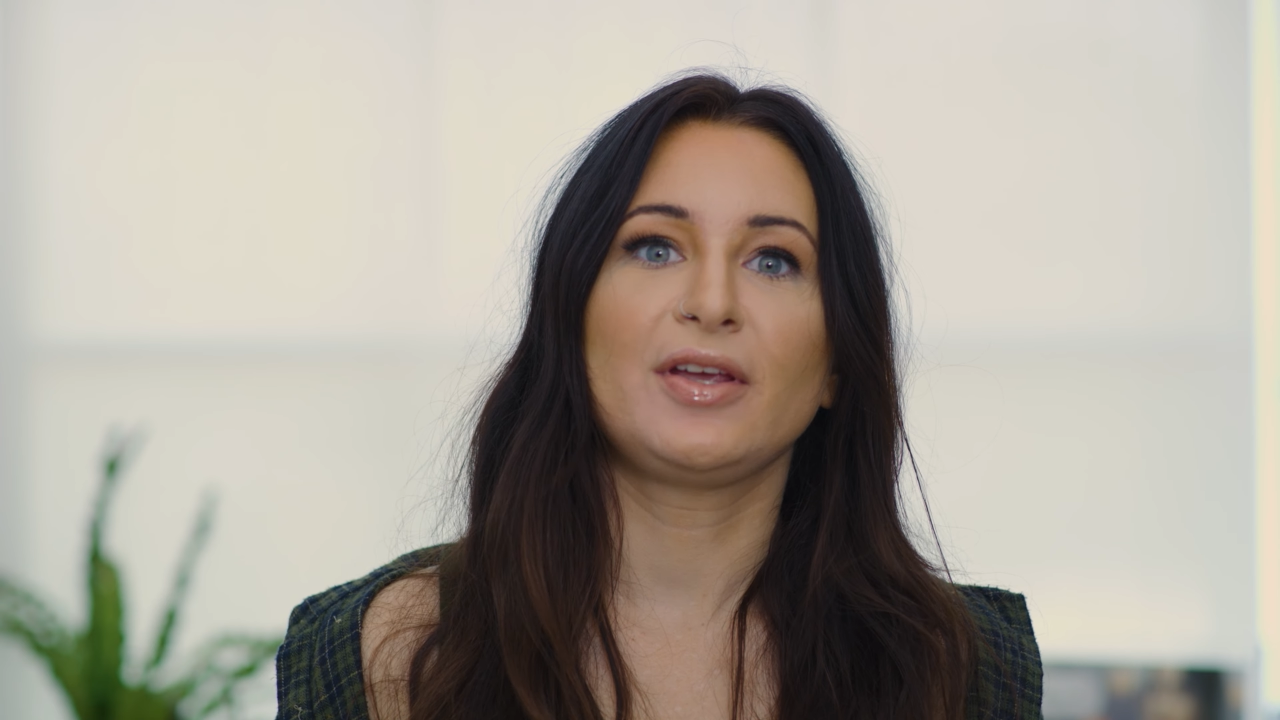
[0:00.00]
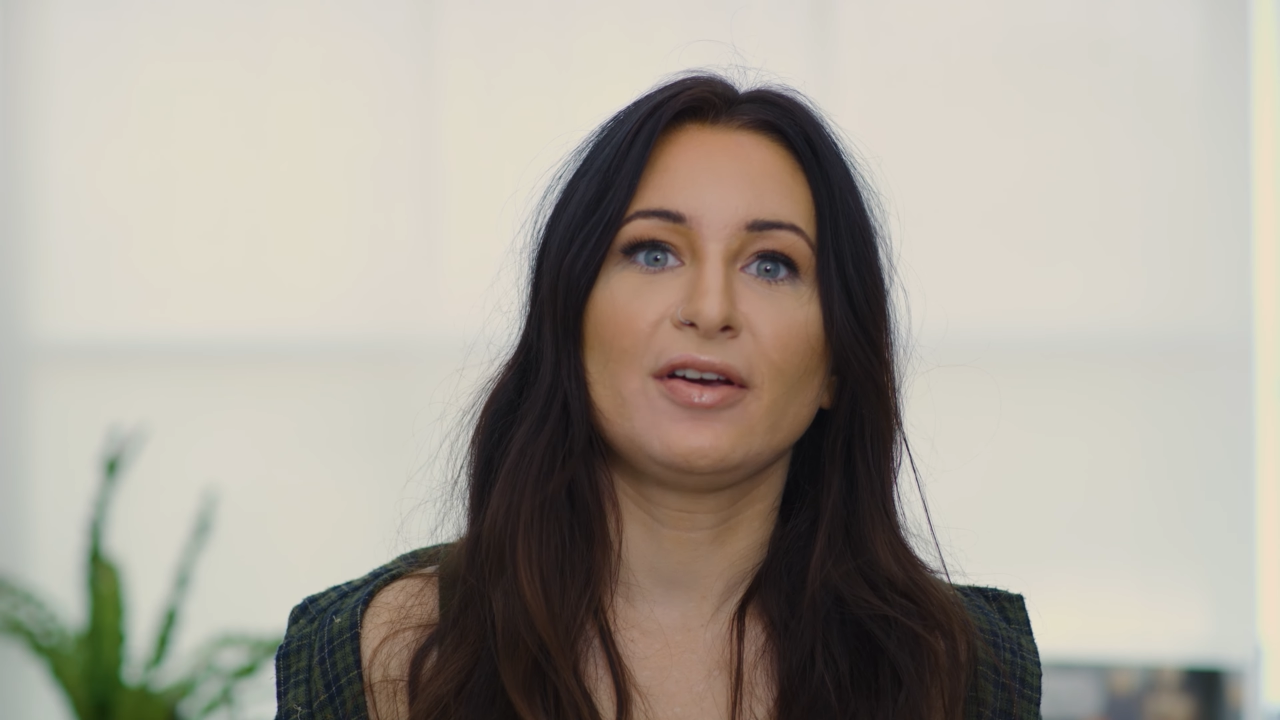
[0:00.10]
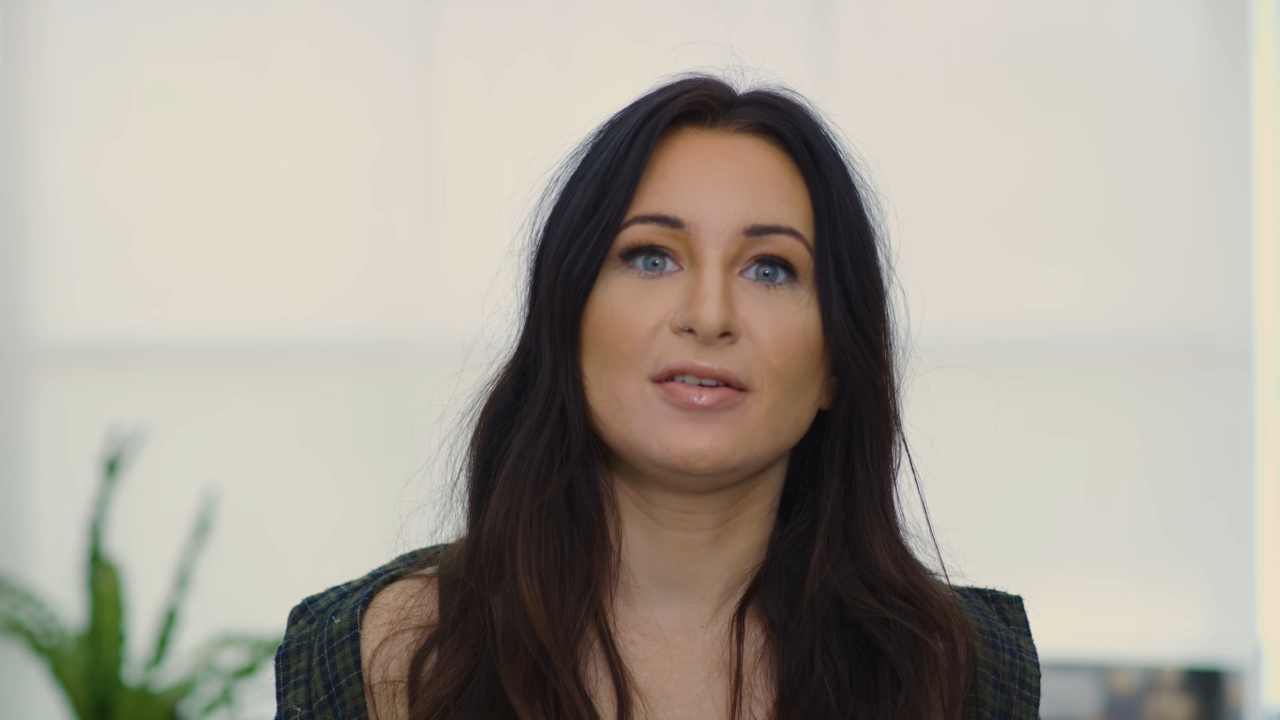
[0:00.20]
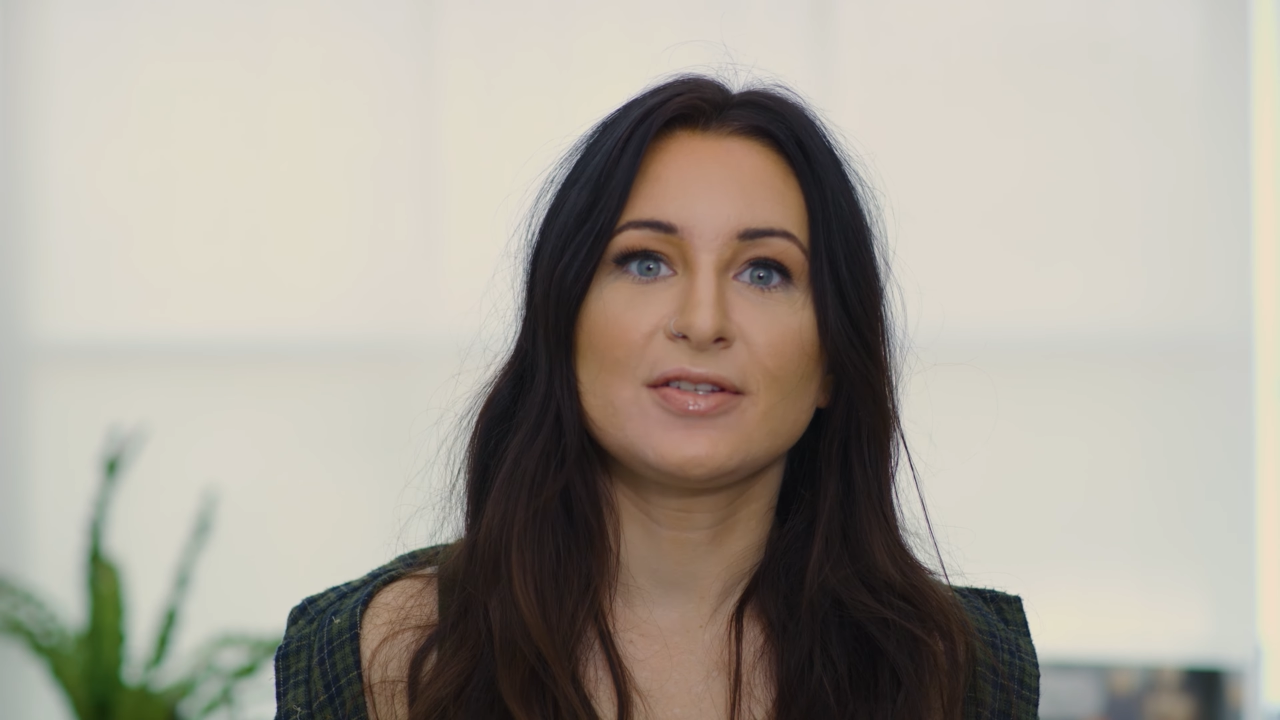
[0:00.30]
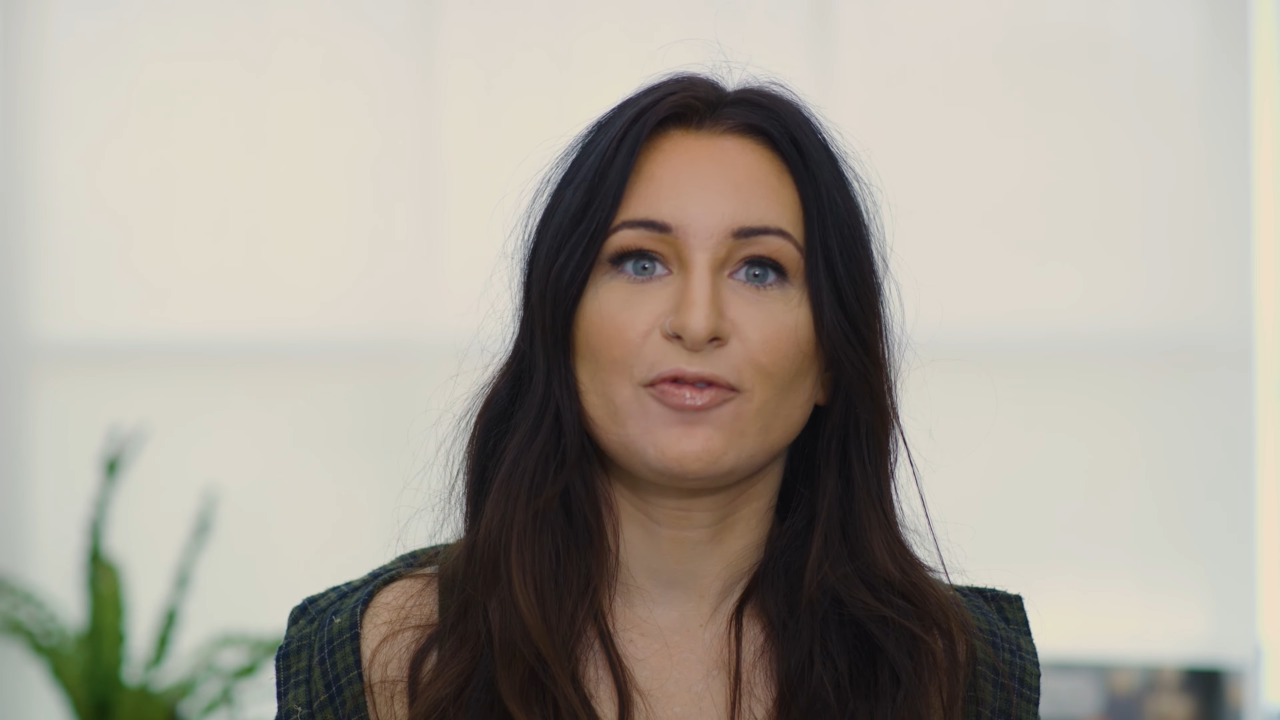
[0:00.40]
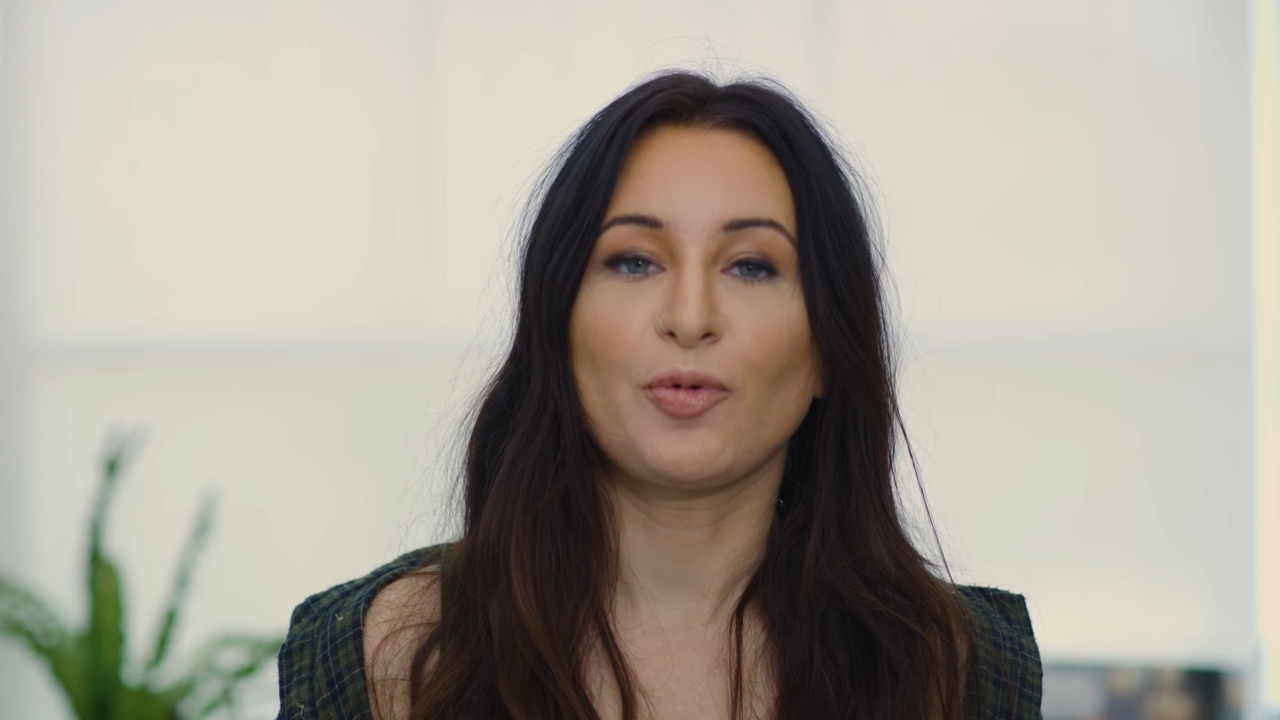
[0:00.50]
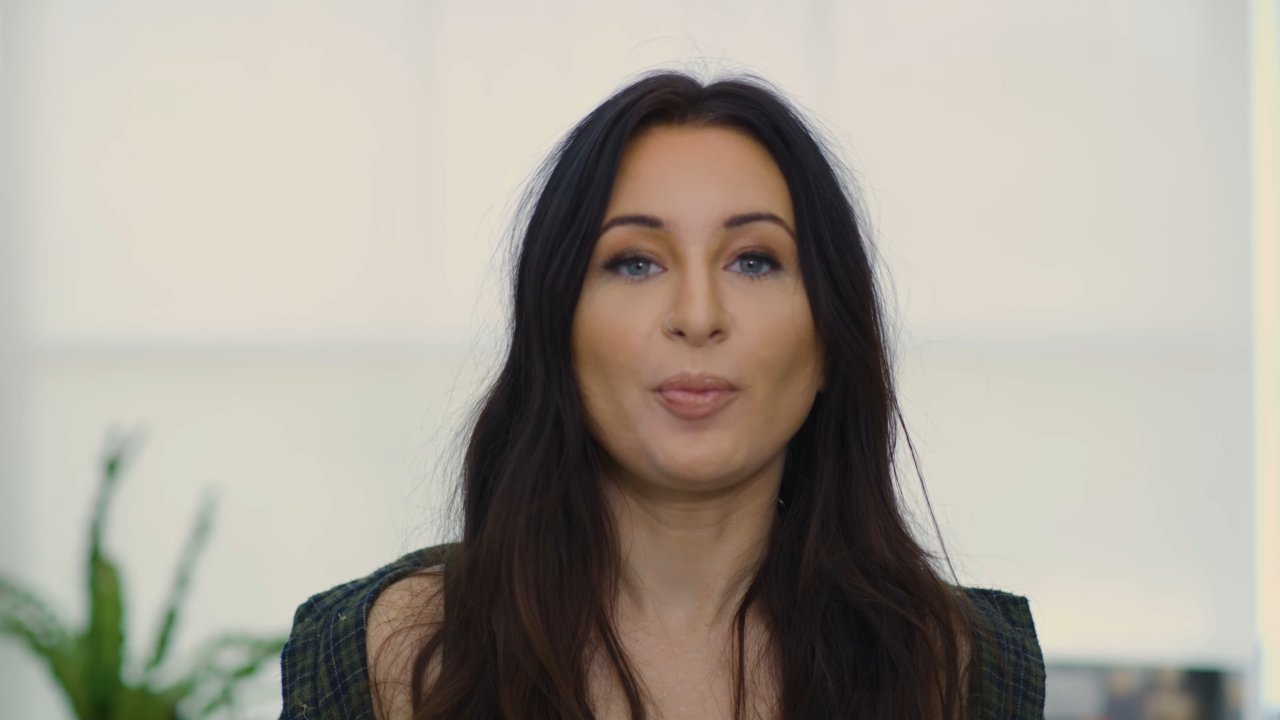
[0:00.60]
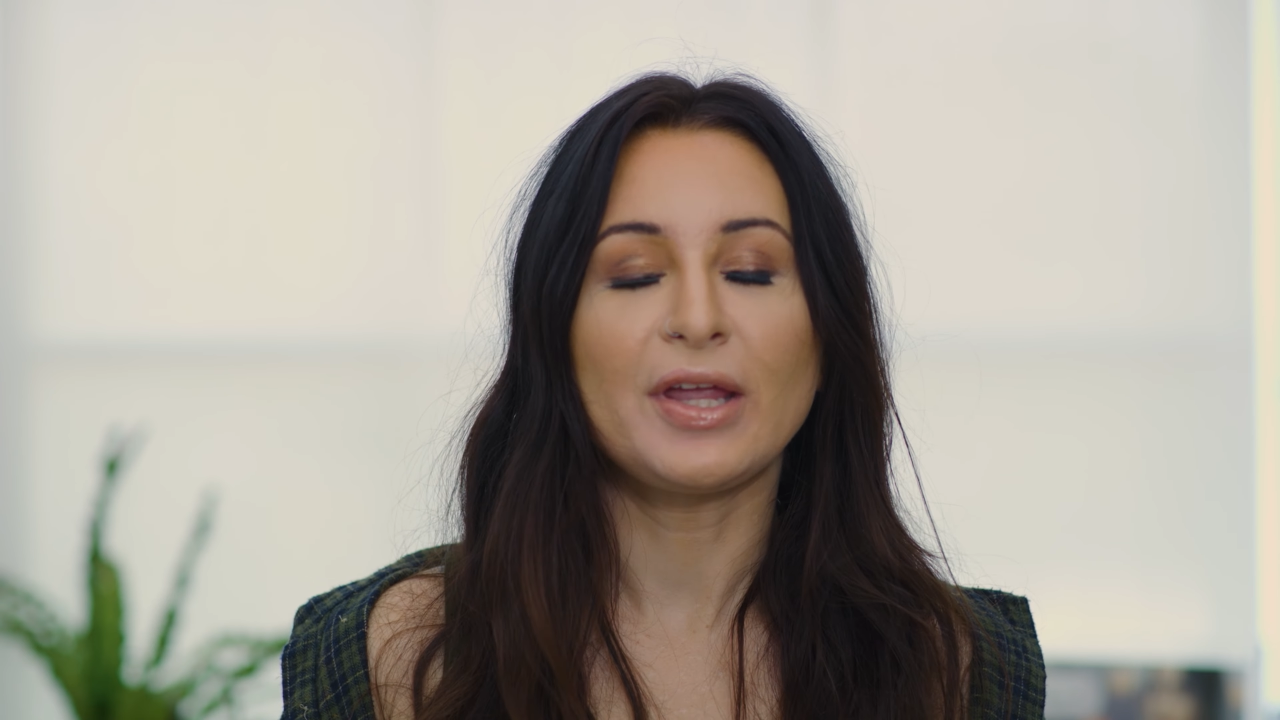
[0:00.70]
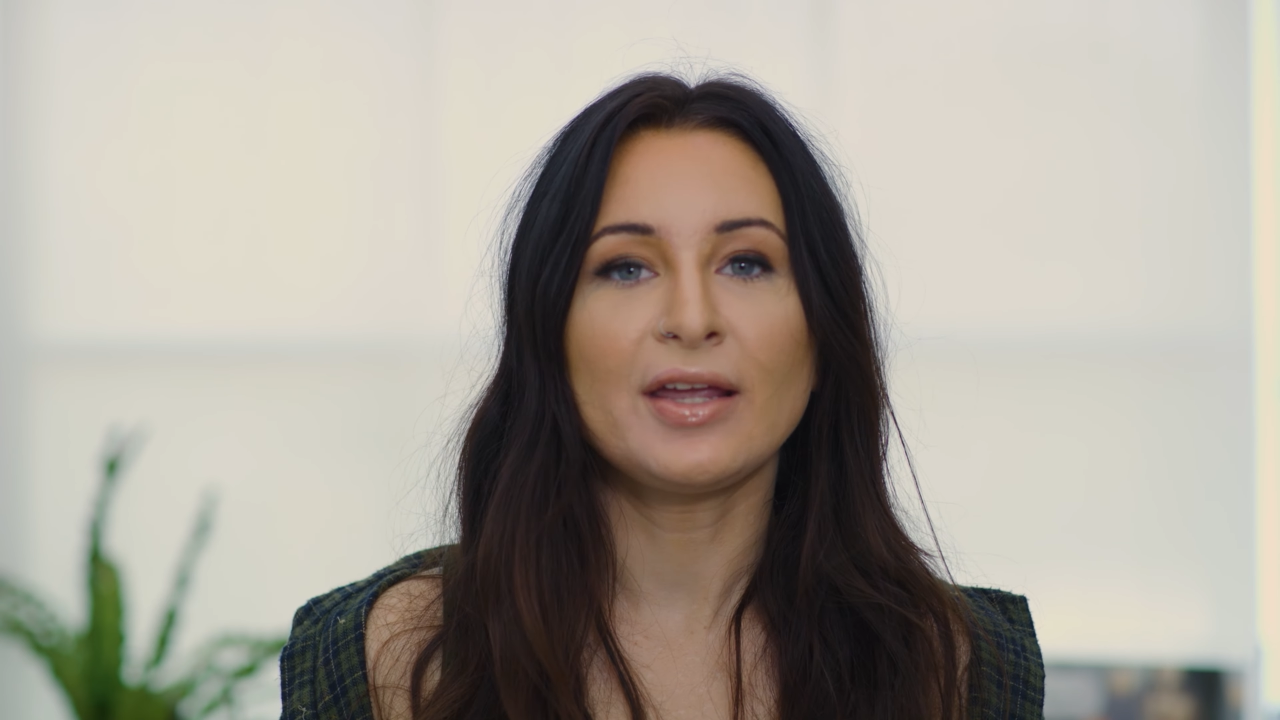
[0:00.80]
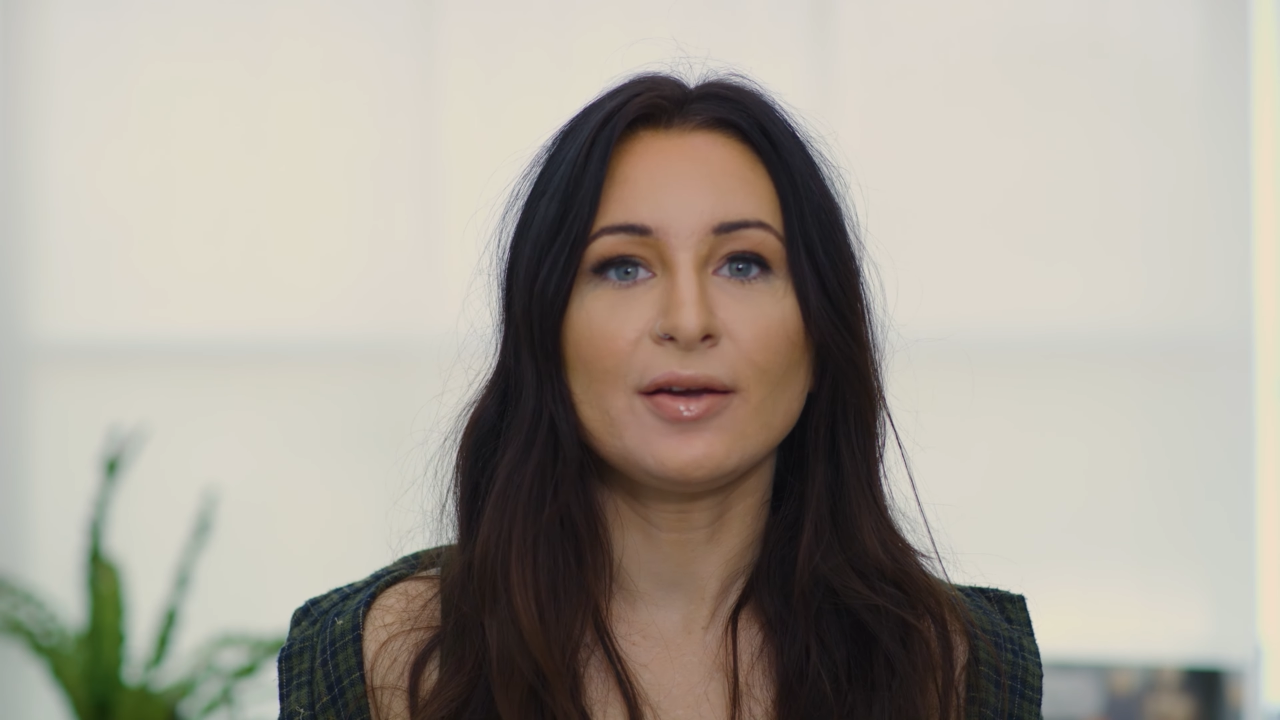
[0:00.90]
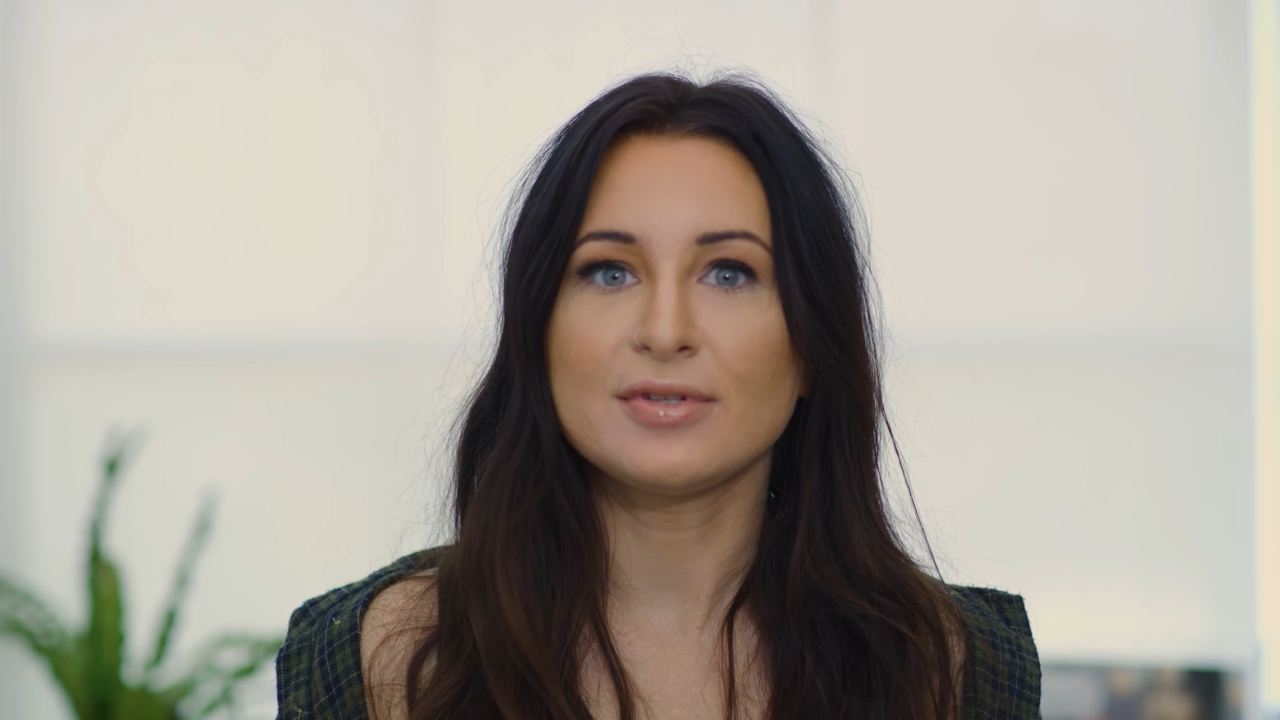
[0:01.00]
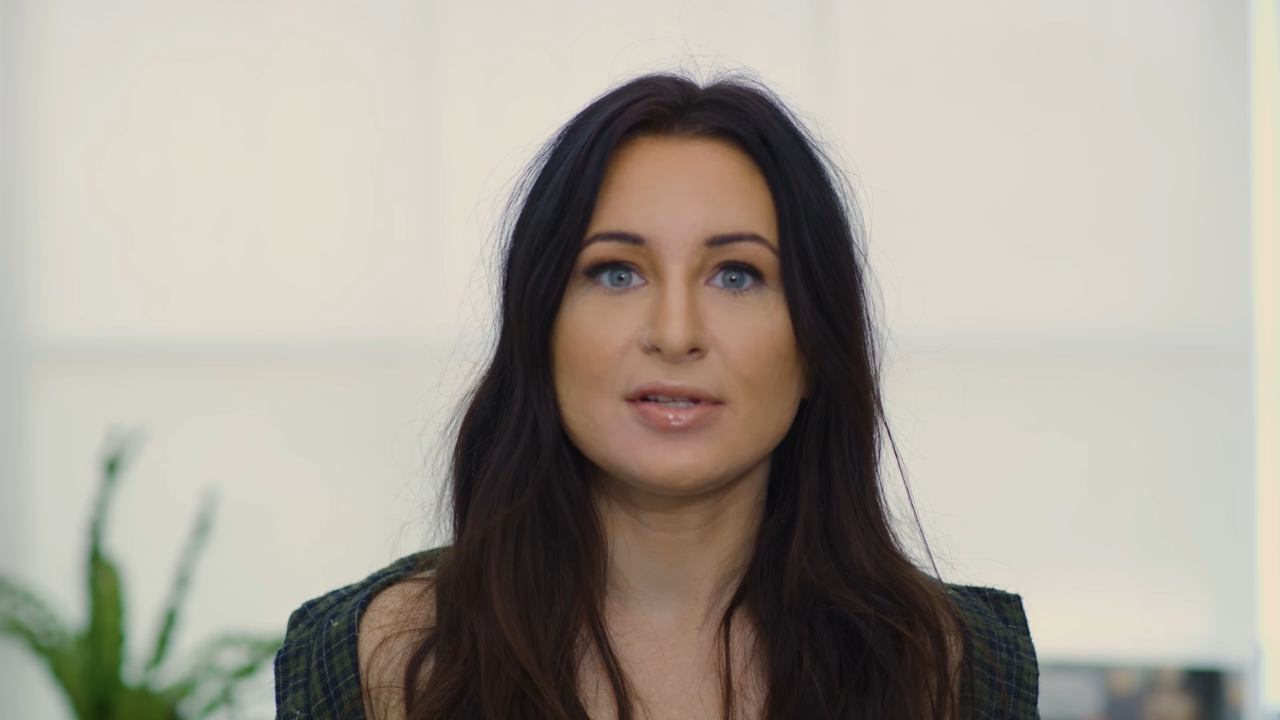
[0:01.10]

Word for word: because for me,